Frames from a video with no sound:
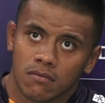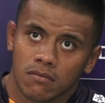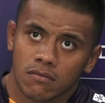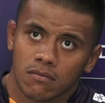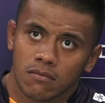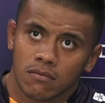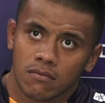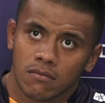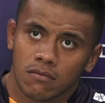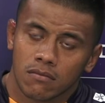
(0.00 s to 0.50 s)

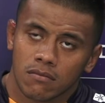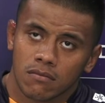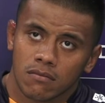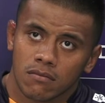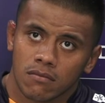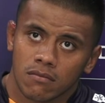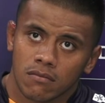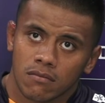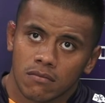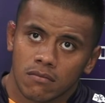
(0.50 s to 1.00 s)

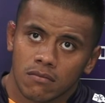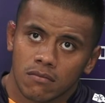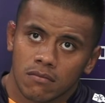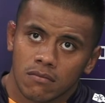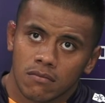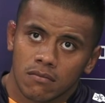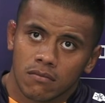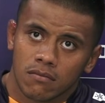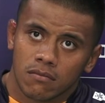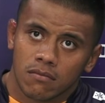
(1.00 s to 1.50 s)

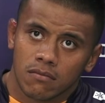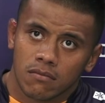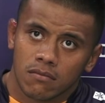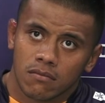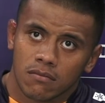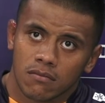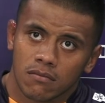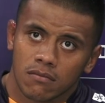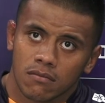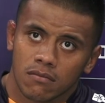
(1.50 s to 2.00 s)

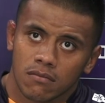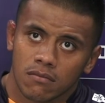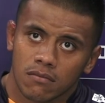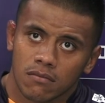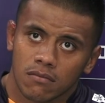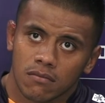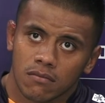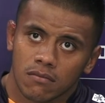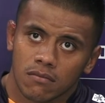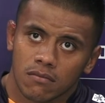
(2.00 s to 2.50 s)

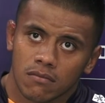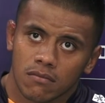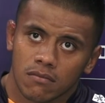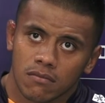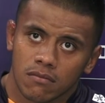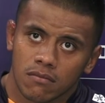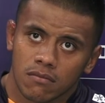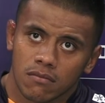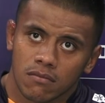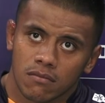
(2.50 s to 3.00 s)

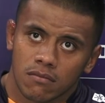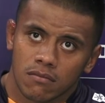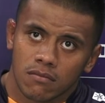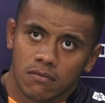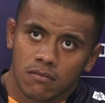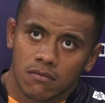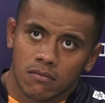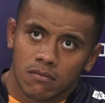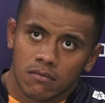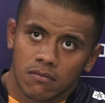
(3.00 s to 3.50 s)

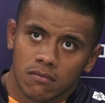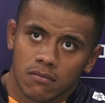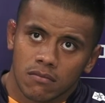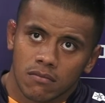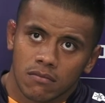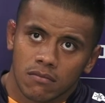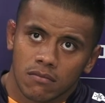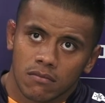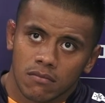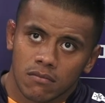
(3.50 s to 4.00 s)

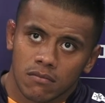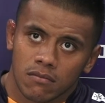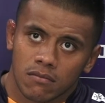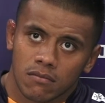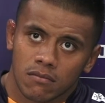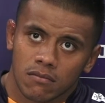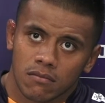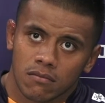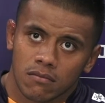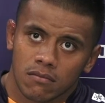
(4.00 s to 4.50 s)

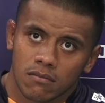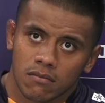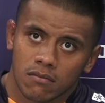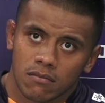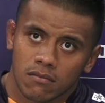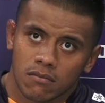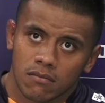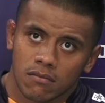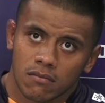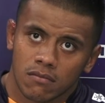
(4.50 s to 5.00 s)

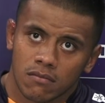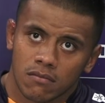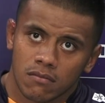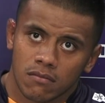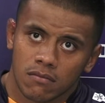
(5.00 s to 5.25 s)
This person isn't speaking.